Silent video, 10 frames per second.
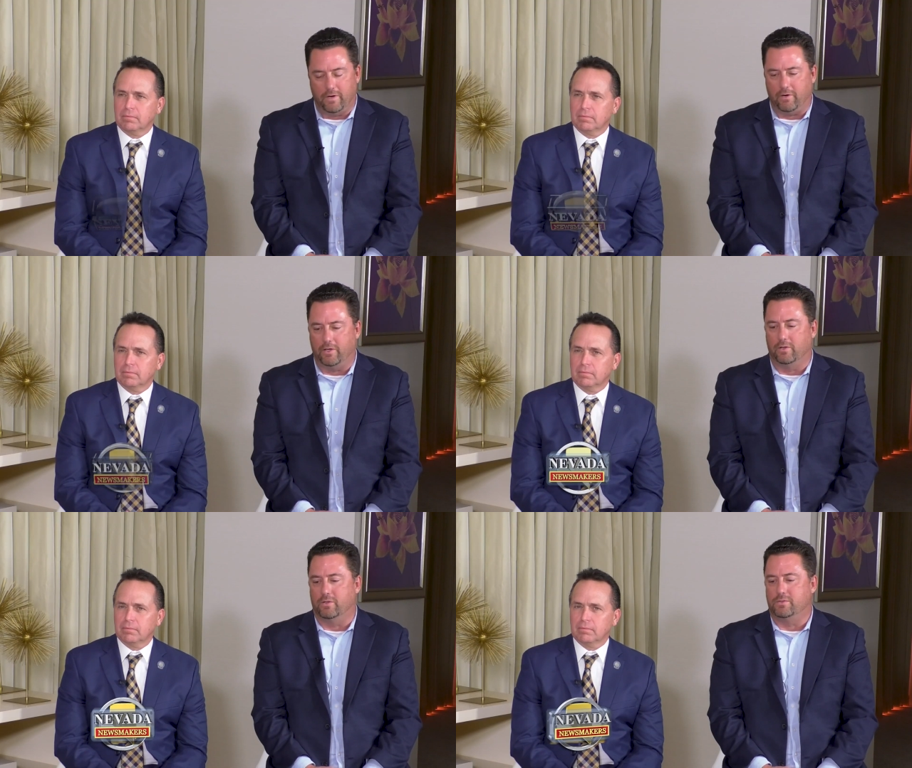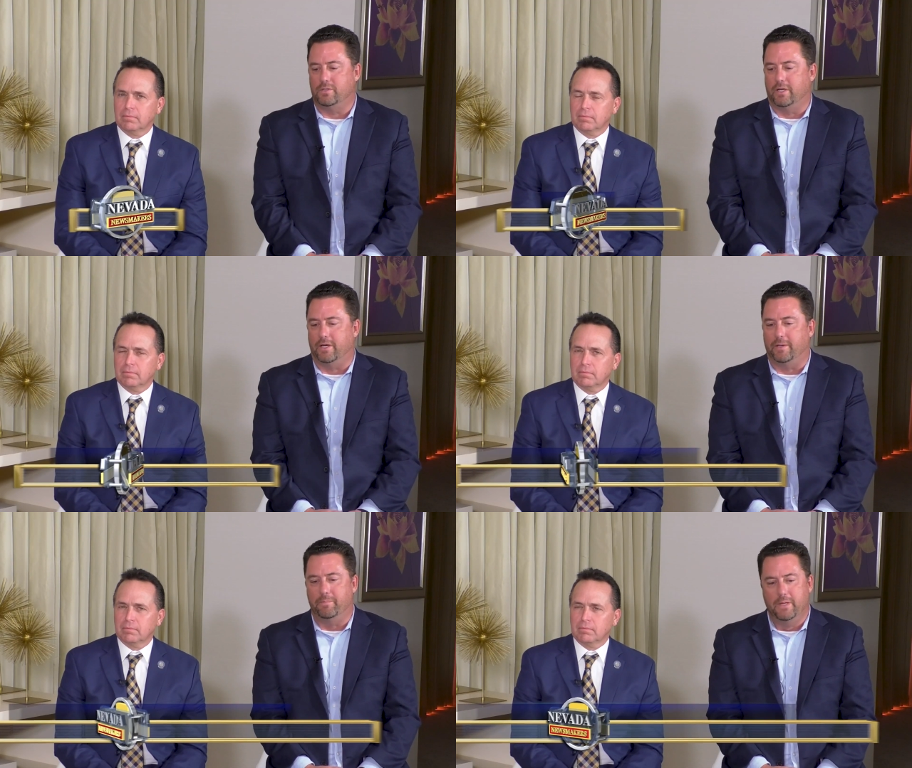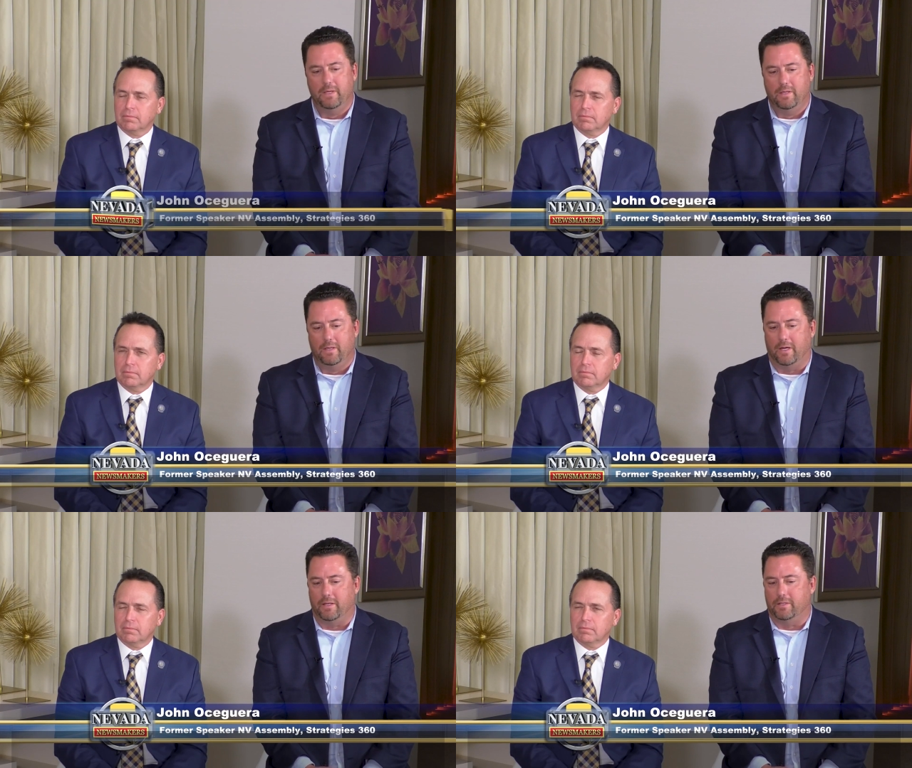Speaker 1: Very close. Um,
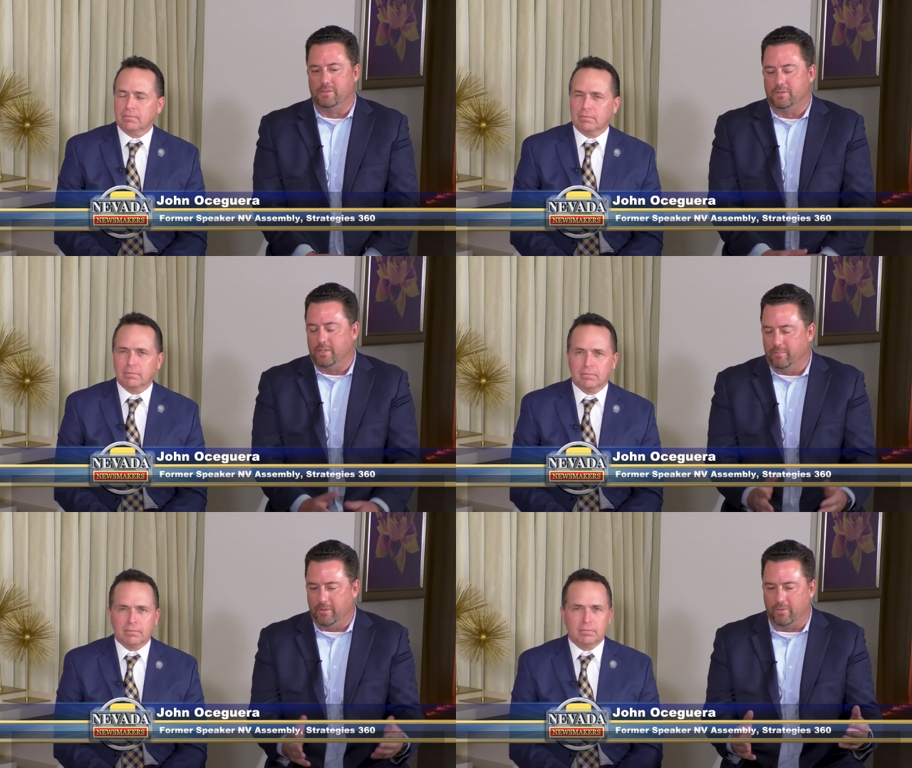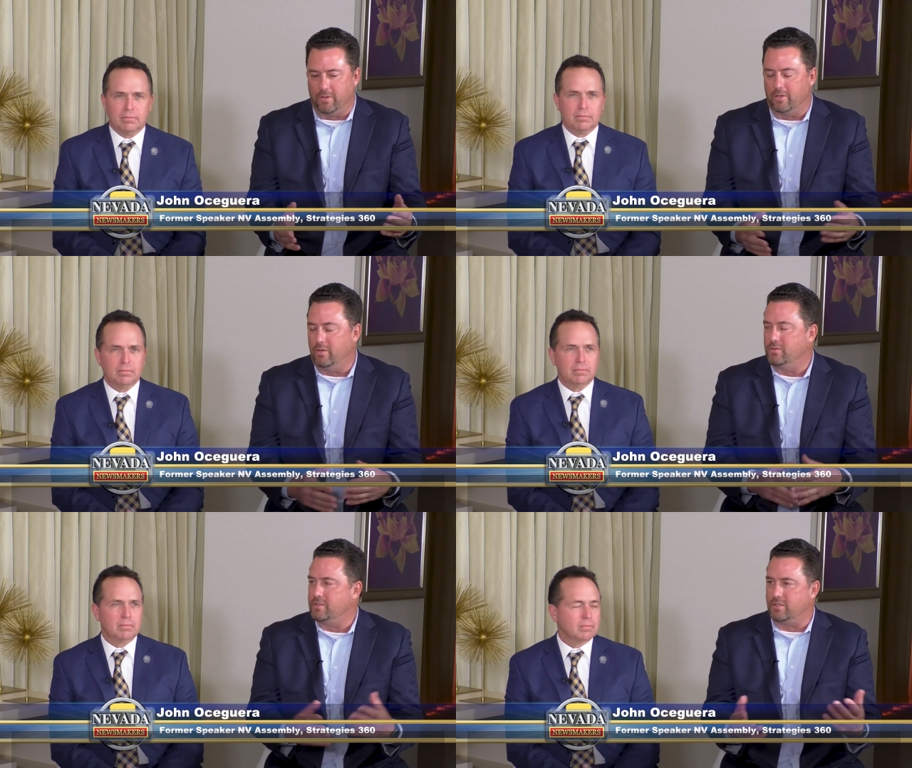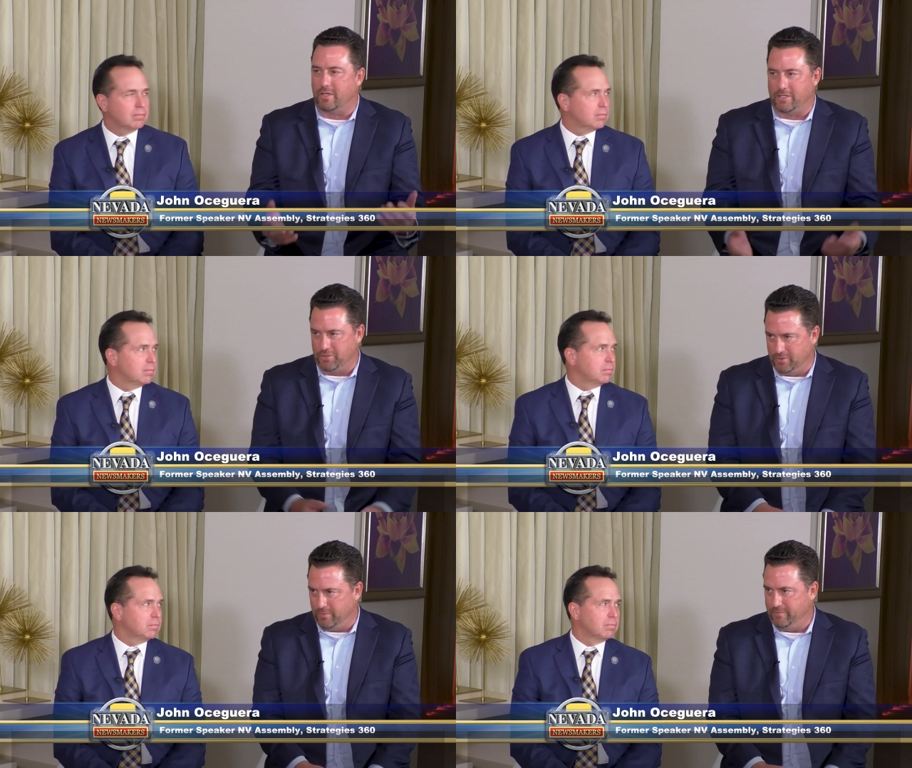I think this is going to be one of the closest
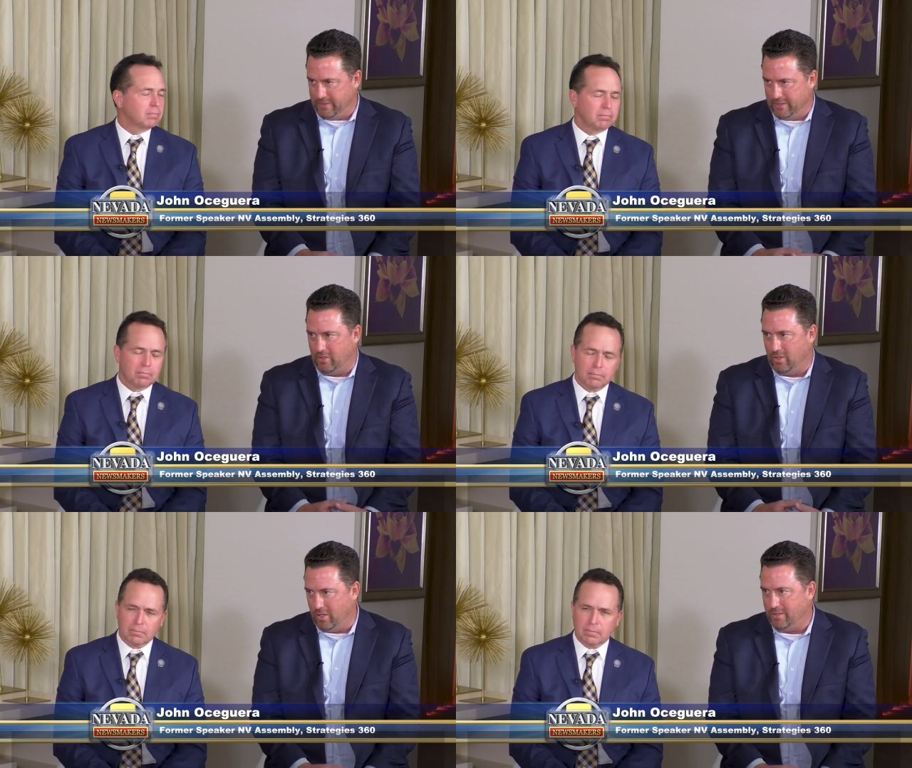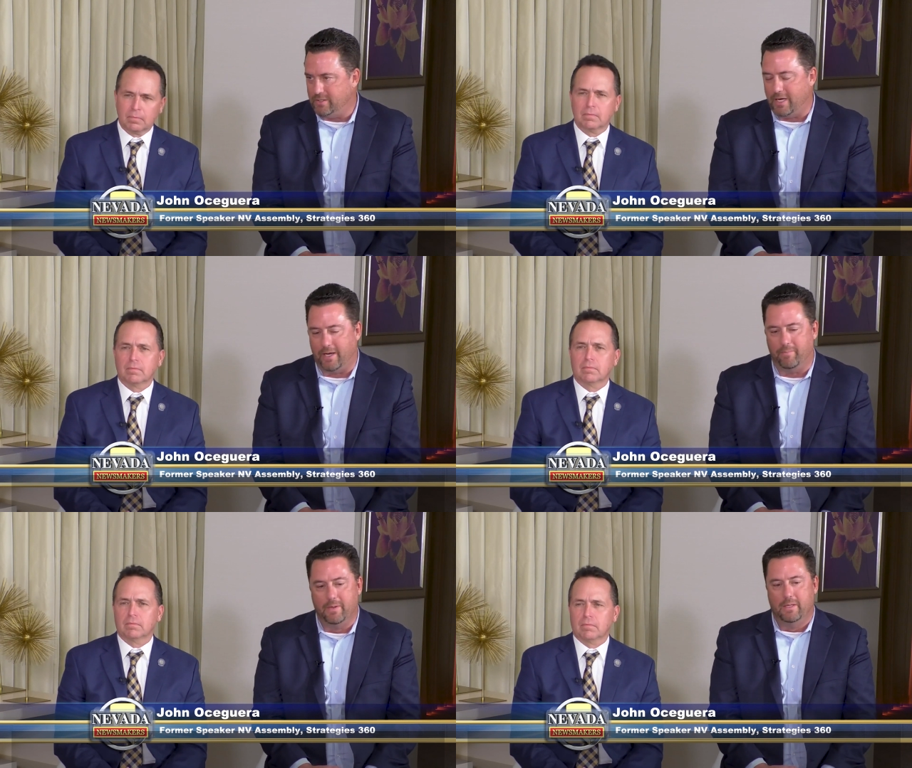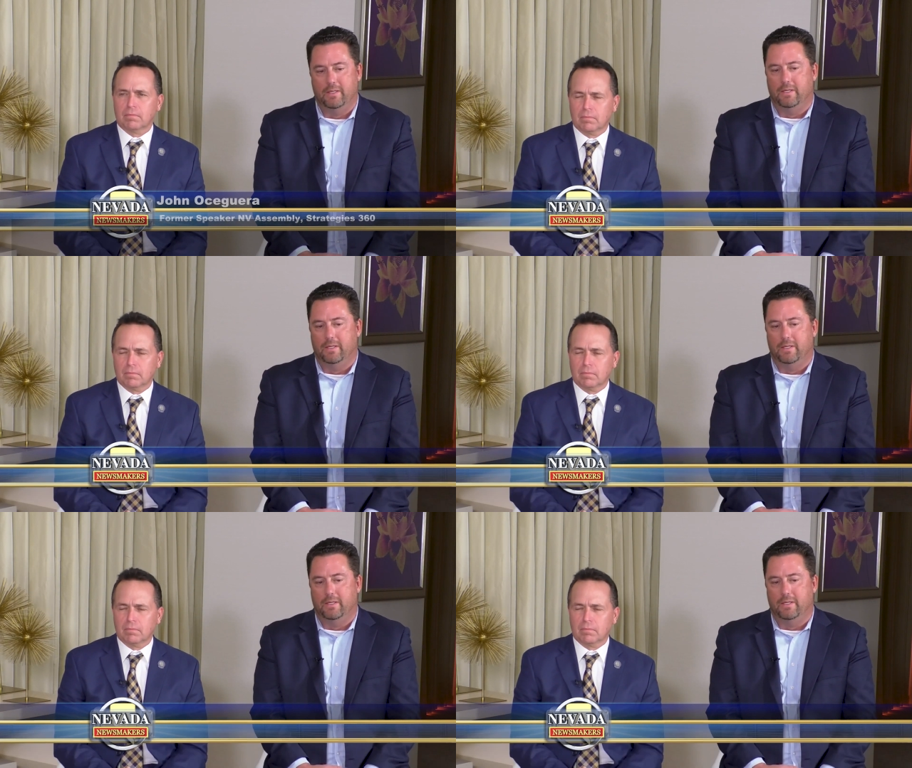elections we've seen in a long time.